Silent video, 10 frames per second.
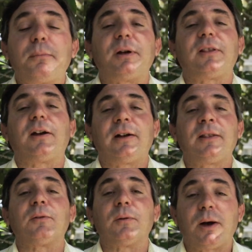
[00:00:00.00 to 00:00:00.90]
but they're in
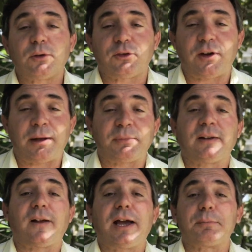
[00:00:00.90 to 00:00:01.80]
the rose family
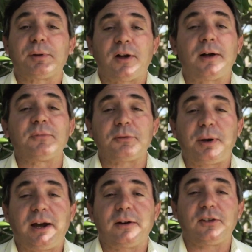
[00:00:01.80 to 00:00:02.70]
like plums,
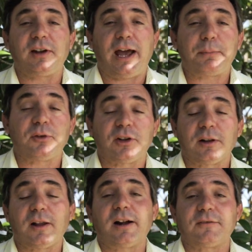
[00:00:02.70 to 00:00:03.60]
pears, and apples, and
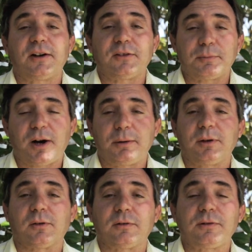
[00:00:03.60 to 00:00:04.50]
a lot of other
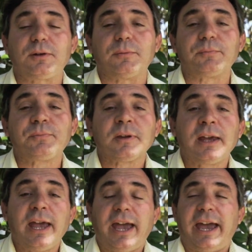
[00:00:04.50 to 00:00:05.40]
popular fruit.
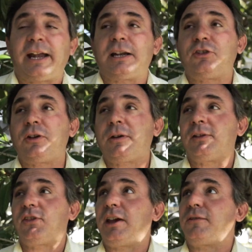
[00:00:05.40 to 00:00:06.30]
And as you
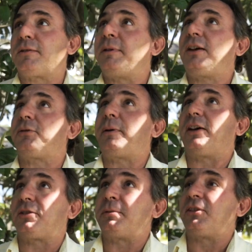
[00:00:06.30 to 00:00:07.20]
can see from these
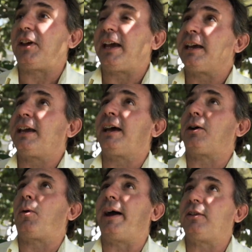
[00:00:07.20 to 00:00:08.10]
specimens, they can get
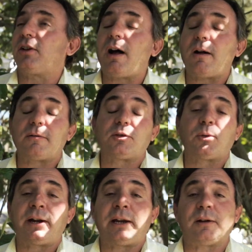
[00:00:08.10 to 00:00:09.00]
quite tall,
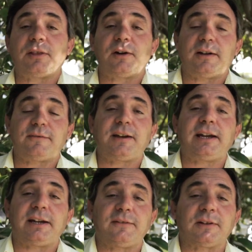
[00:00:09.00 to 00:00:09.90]
20 or 30
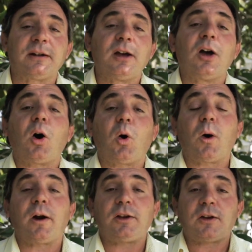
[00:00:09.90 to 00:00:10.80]
feet even,
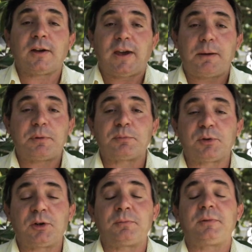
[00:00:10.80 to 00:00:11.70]
or you can keep them
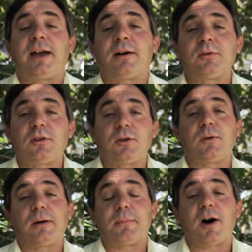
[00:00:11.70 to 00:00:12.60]
pruned down
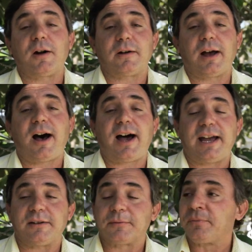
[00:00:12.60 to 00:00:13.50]
to a moderate height.